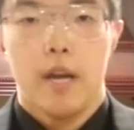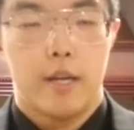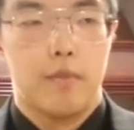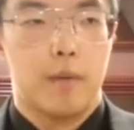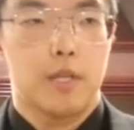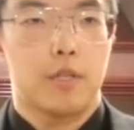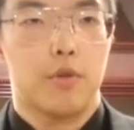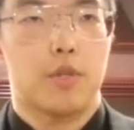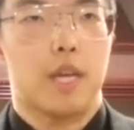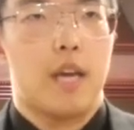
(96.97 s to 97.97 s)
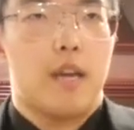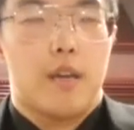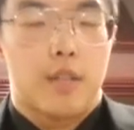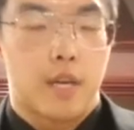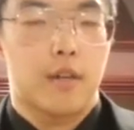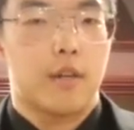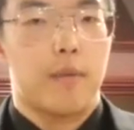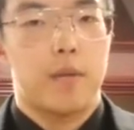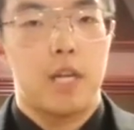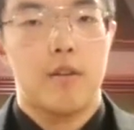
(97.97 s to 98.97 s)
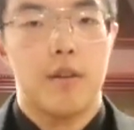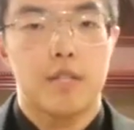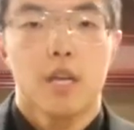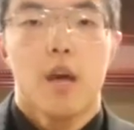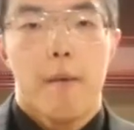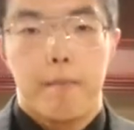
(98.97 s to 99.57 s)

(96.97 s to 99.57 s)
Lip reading: and your muscles a thicker appearance.